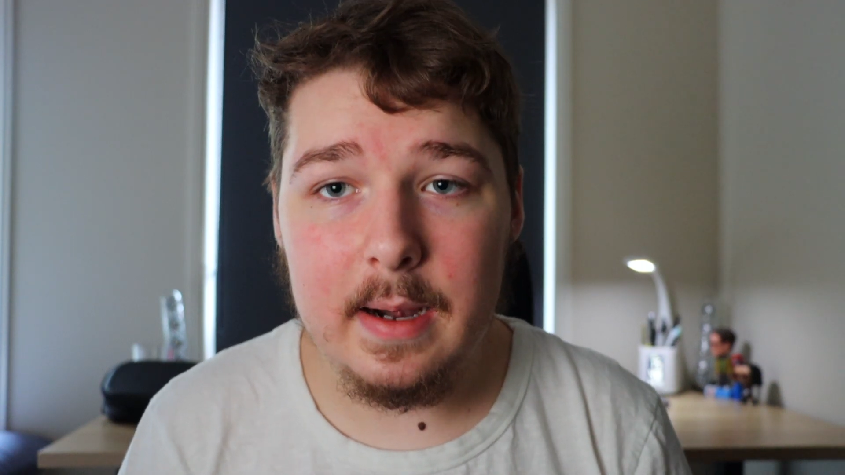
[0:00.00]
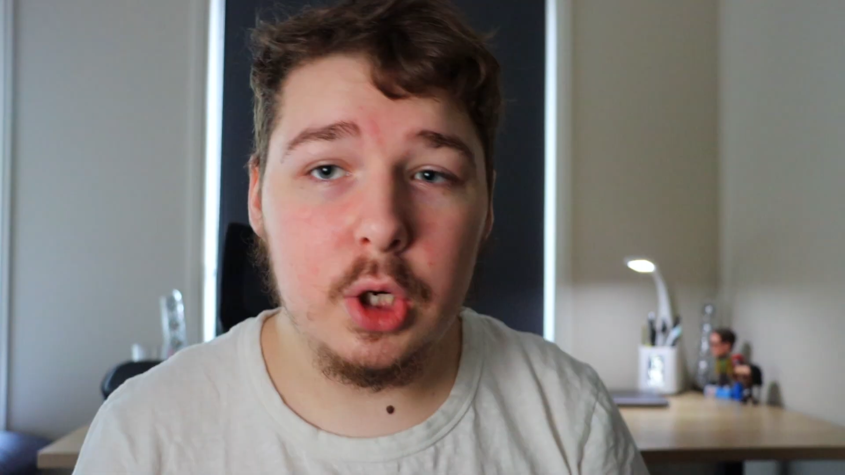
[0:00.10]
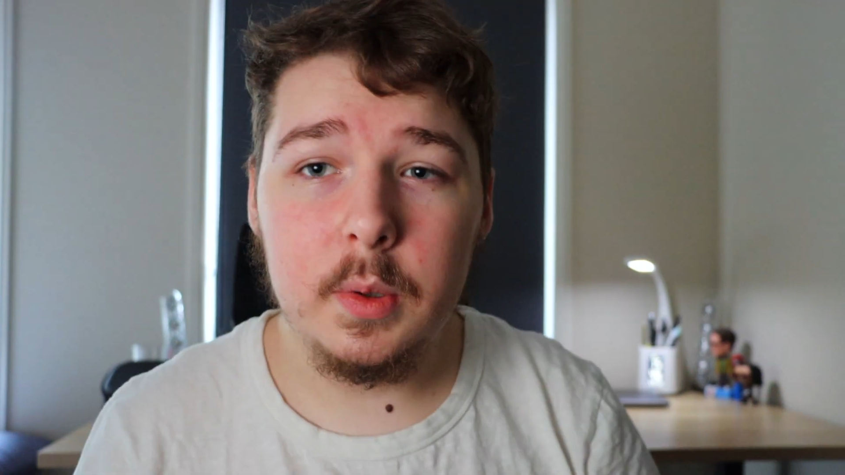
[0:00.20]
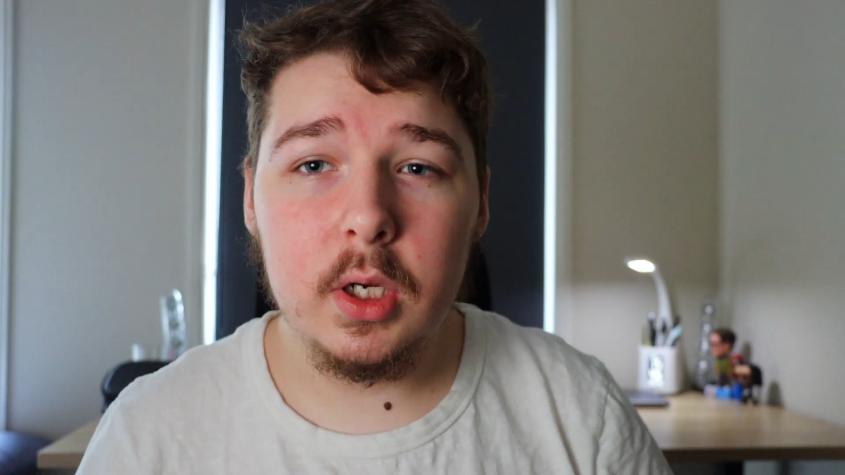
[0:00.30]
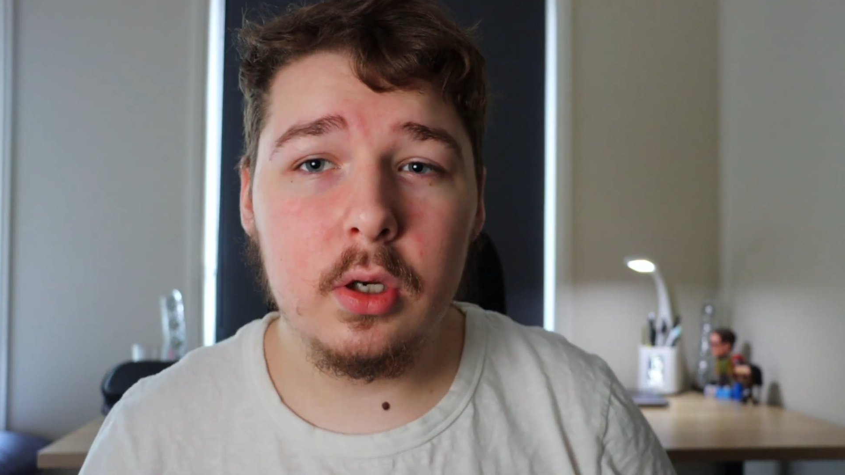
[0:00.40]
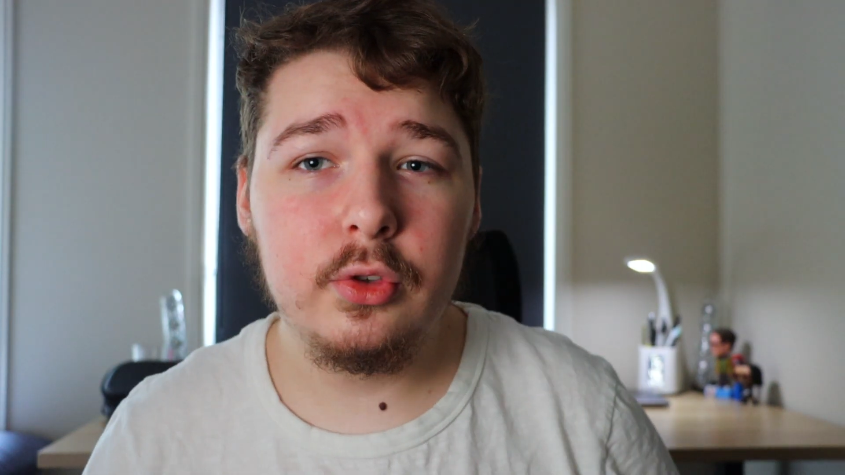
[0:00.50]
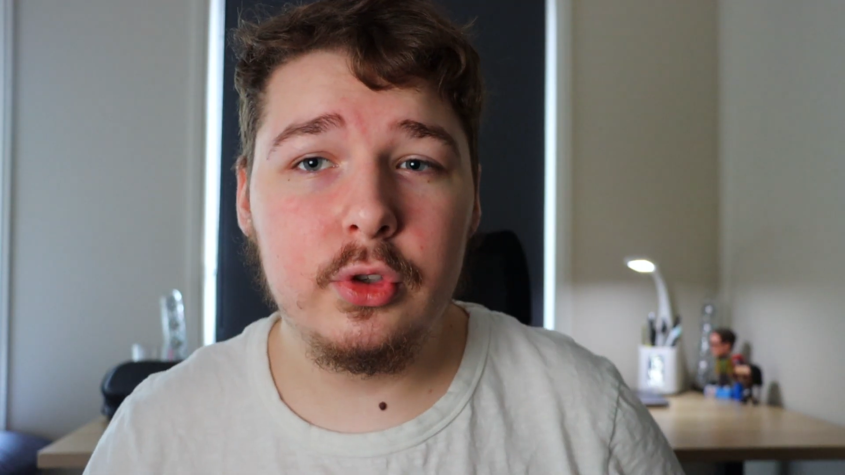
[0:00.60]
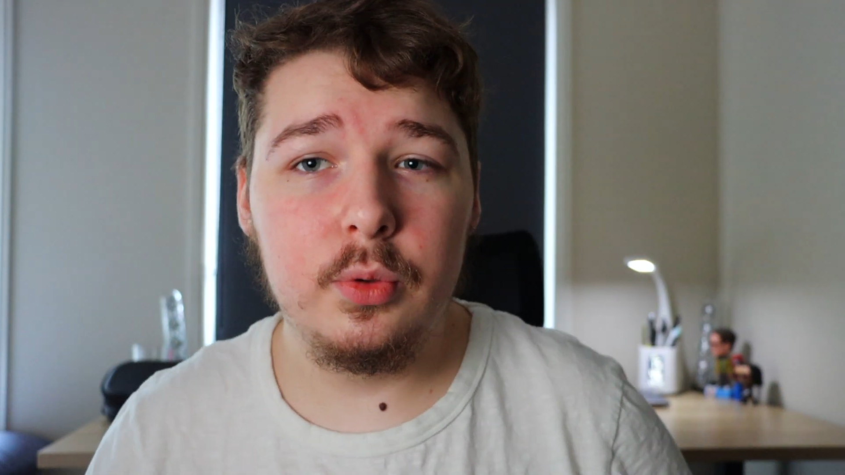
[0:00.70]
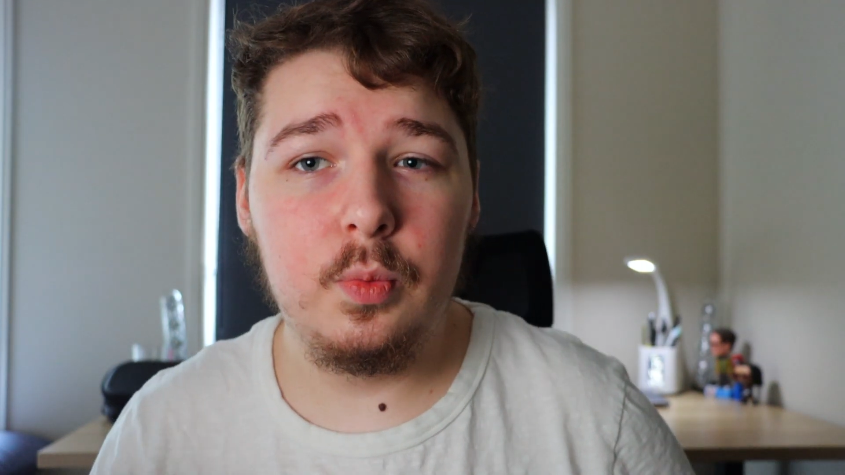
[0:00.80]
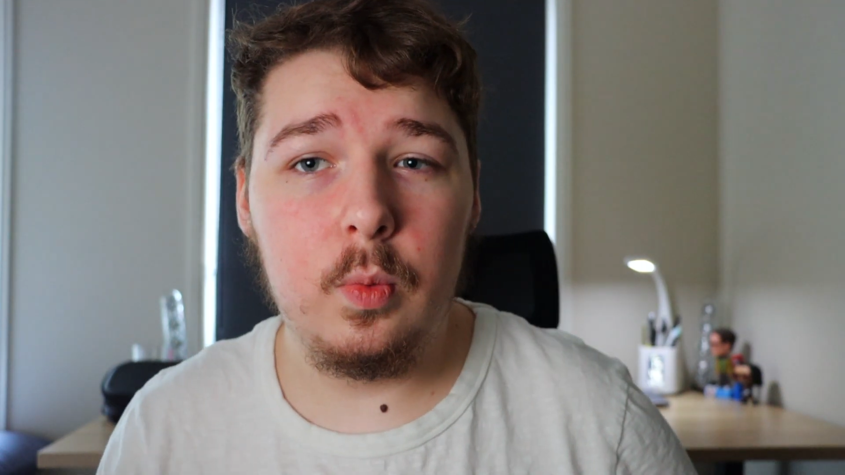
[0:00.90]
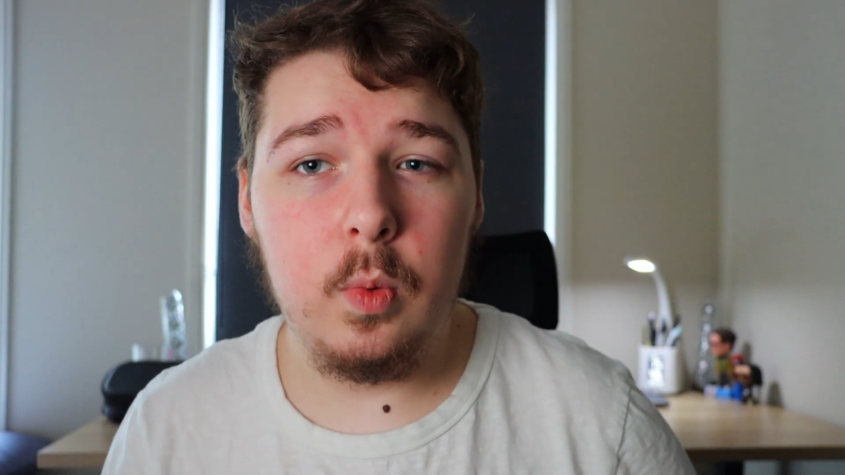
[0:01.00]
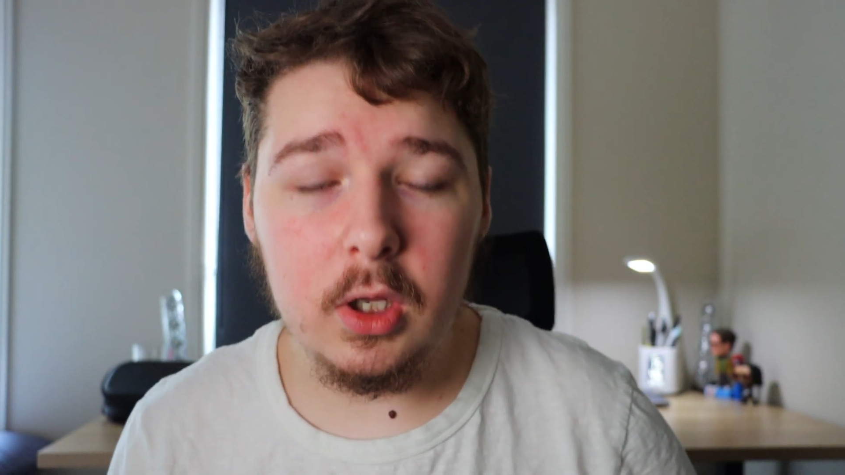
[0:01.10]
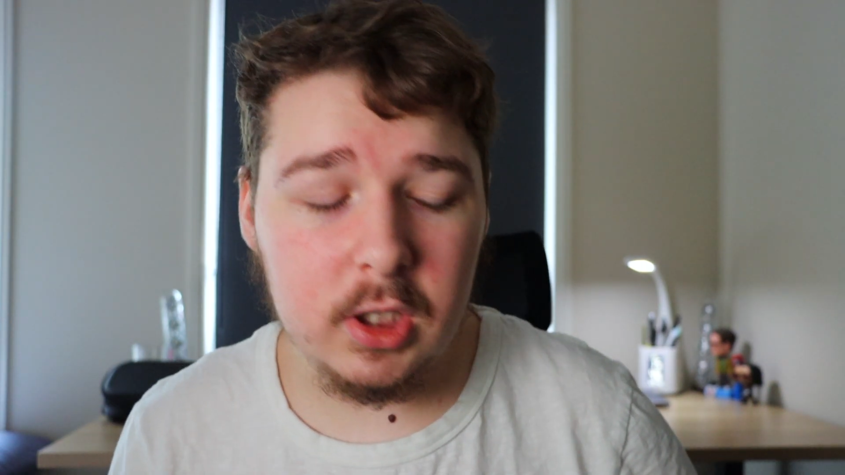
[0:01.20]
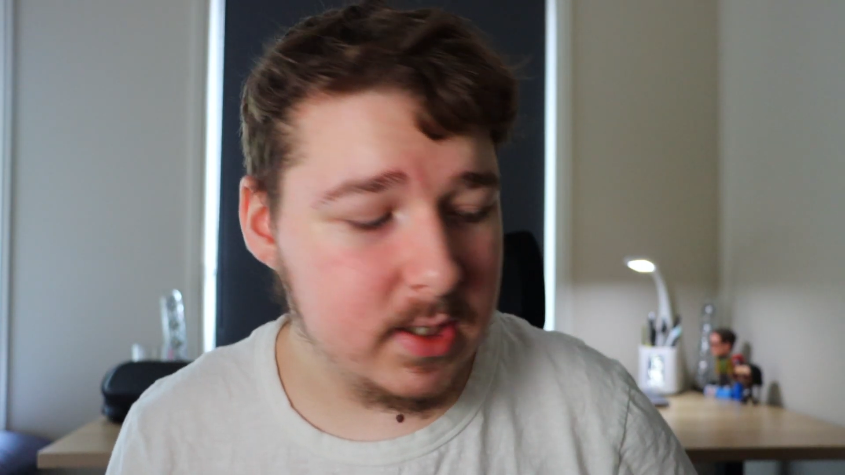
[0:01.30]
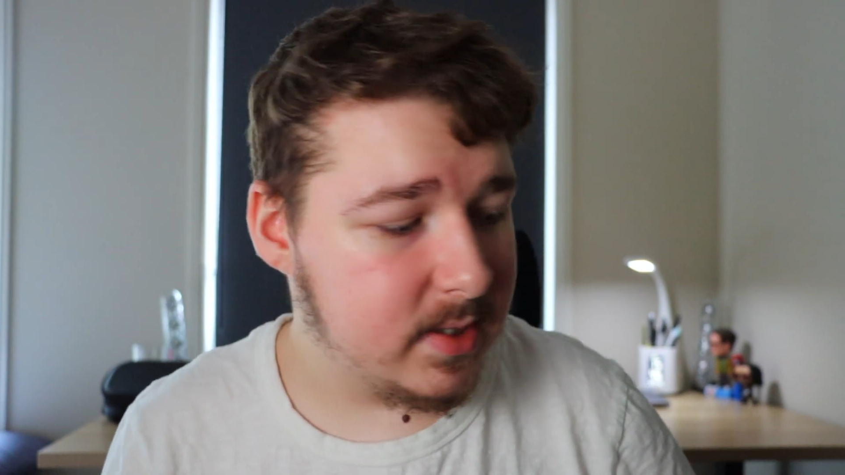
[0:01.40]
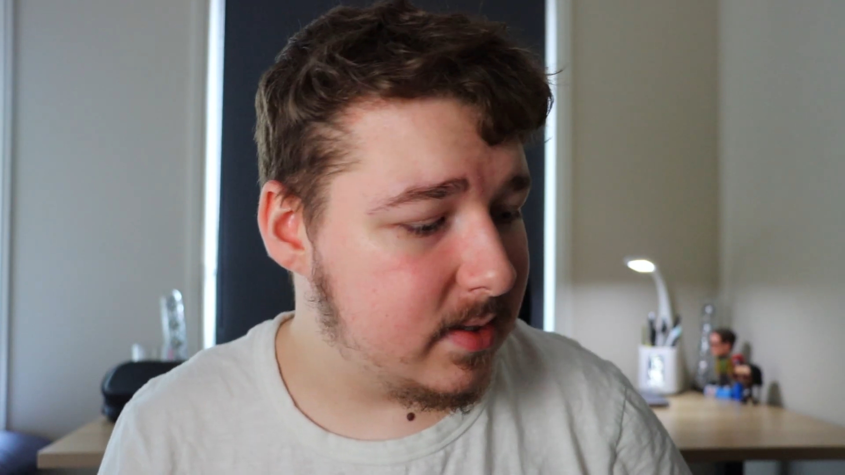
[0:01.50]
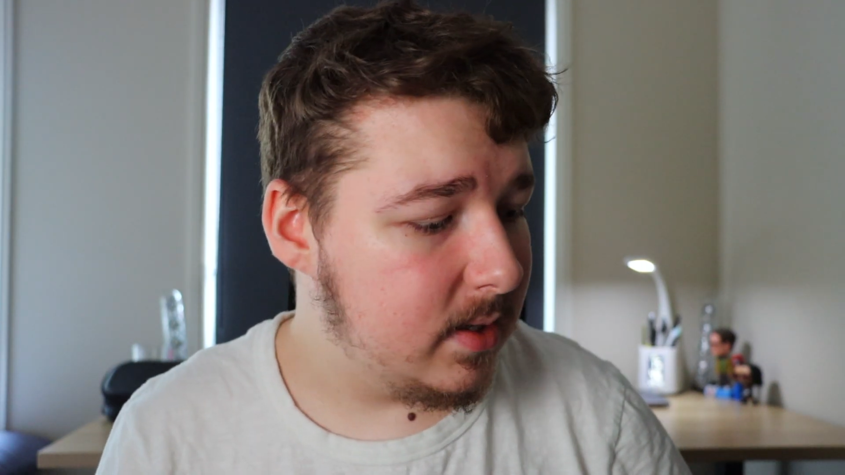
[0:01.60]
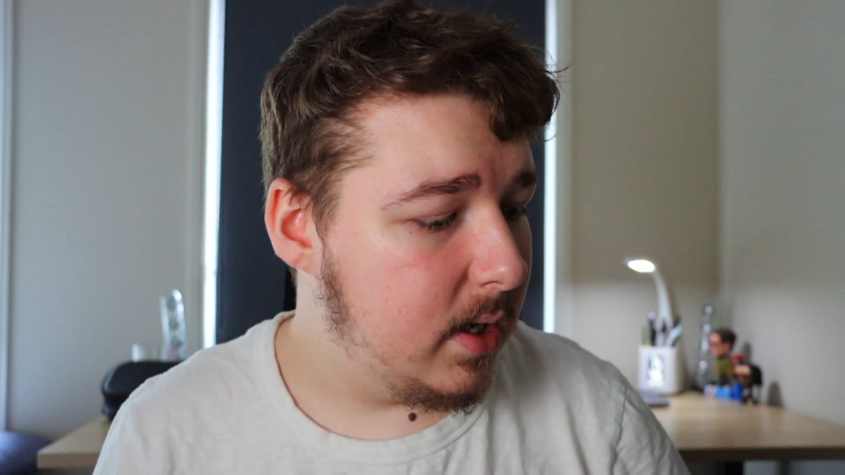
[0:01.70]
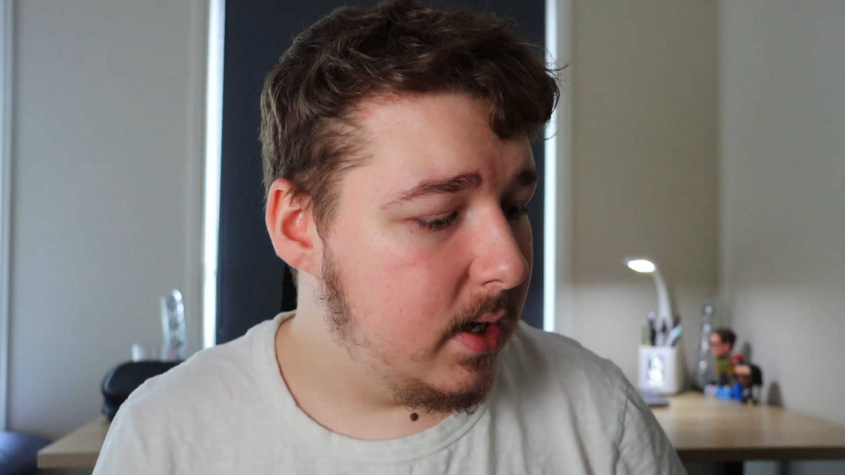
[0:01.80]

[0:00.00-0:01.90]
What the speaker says: Going on to wallets.